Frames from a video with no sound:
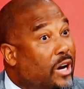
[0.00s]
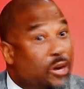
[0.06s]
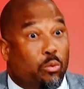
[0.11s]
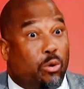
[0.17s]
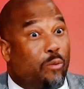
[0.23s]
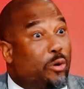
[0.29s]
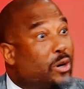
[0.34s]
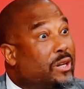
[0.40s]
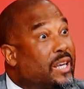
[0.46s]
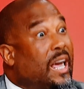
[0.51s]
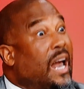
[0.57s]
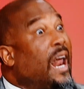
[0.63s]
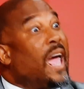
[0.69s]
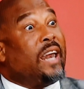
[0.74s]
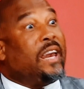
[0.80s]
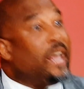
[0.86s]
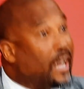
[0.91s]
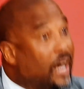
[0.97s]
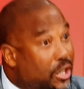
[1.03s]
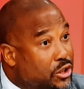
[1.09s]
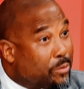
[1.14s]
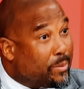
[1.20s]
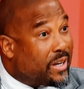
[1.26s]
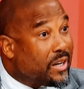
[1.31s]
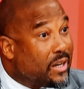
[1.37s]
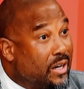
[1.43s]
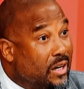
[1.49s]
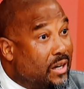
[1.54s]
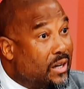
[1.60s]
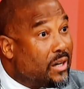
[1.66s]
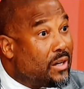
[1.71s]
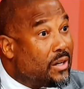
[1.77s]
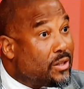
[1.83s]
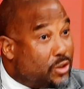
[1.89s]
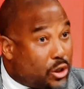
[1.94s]
he would have wanted to kill any Englishman.
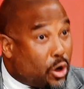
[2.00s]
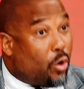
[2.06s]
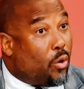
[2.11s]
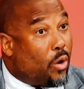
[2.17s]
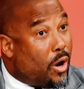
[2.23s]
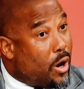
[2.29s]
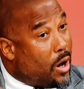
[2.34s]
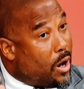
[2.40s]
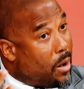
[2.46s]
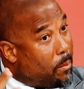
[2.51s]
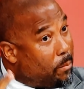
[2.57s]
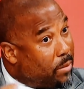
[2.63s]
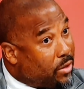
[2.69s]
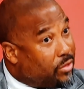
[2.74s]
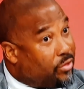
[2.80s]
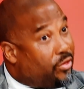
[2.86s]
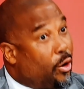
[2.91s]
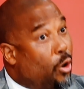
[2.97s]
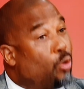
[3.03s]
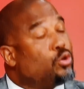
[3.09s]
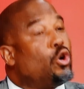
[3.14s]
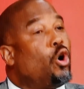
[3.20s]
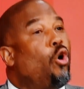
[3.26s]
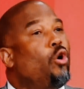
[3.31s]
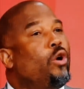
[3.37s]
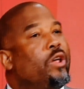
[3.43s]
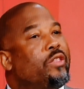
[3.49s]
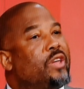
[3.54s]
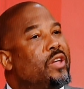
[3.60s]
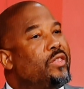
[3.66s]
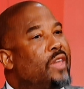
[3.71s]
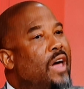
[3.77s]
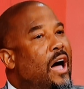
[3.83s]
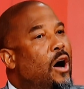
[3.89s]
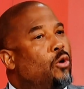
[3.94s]
So, but those holier than
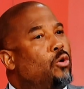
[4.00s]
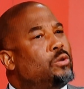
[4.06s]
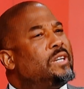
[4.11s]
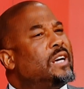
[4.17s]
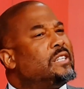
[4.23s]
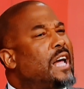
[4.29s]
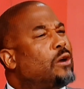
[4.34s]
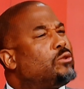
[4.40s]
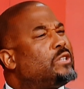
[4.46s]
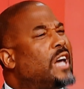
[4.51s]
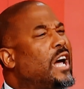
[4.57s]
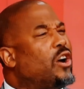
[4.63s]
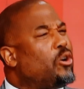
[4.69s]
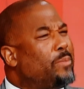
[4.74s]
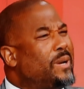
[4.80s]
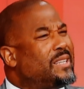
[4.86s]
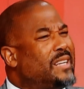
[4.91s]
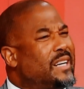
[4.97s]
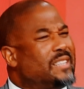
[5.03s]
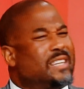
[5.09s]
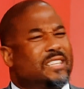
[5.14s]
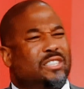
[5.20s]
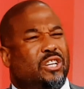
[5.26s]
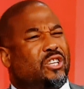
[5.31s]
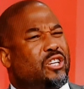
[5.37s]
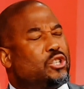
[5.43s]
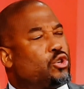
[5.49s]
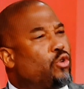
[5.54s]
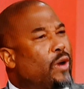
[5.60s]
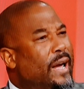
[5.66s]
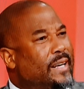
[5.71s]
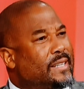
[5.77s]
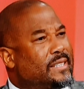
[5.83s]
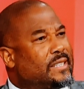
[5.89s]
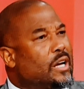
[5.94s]
thou who says how terrible it is, it's a
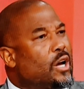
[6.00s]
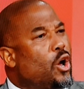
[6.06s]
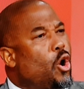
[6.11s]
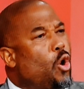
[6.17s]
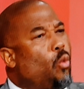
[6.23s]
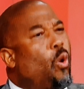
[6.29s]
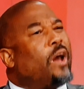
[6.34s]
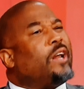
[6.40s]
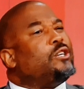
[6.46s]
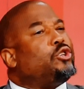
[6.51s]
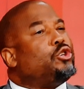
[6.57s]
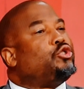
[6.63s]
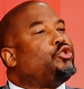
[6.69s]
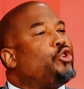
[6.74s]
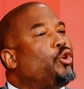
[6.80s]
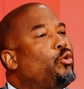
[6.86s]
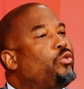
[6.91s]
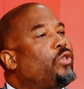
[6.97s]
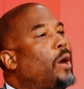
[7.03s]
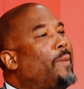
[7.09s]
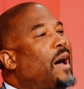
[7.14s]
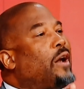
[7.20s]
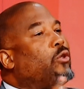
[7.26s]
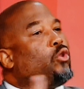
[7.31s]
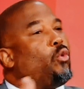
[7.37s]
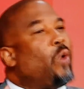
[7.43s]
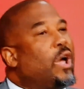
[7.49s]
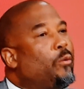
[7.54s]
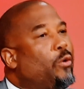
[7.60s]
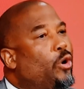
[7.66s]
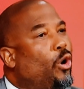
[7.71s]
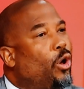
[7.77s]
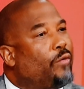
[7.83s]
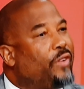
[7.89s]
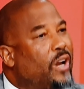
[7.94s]
disgrace. What is the truth about the way we
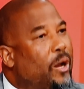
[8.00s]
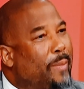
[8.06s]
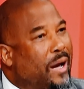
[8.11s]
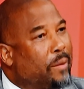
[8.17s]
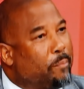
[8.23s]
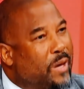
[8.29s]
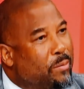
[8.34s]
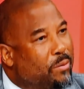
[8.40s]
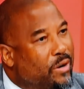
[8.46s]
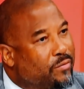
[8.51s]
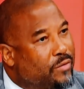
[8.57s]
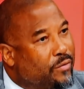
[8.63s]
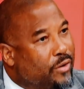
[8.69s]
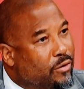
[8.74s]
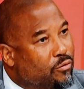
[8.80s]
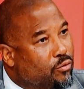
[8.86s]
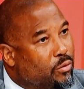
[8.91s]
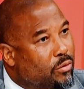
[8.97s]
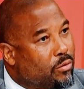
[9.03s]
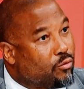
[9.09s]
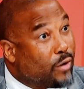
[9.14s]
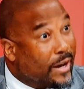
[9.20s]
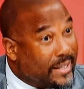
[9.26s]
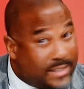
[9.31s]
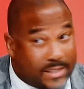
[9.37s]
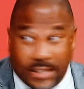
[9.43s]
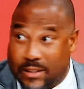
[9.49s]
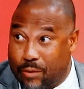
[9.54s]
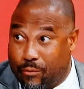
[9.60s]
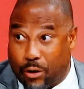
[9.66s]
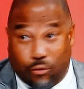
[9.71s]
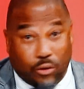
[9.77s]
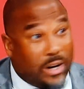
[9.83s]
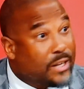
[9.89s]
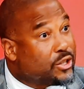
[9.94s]
all feel about people of different races,
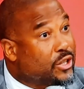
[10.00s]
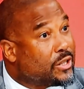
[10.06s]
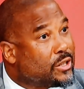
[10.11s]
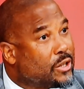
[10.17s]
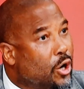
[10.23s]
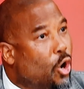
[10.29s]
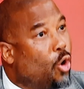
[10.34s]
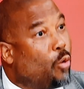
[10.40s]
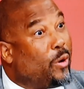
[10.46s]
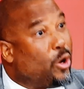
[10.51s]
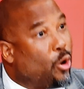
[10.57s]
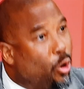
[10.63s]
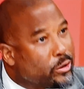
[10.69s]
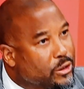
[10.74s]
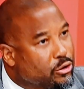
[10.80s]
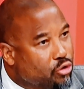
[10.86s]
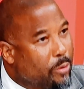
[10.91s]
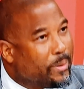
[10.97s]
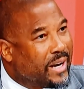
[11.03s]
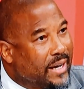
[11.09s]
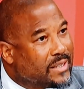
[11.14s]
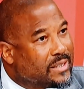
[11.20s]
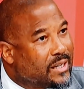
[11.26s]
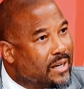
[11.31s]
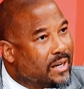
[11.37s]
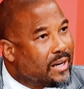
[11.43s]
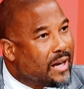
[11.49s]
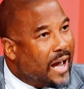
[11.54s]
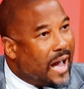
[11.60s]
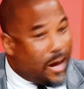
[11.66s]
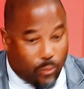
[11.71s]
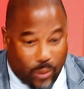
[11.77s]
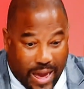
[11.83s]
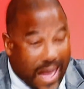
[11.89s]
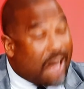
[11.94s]
different religions? We all discriminate,
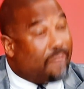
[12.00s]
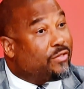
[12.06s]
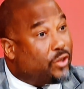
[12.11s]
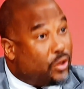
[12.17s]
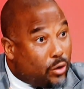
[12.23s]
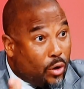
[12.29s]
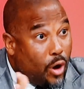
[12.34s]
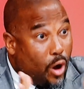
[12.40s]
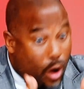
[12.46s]
and we have to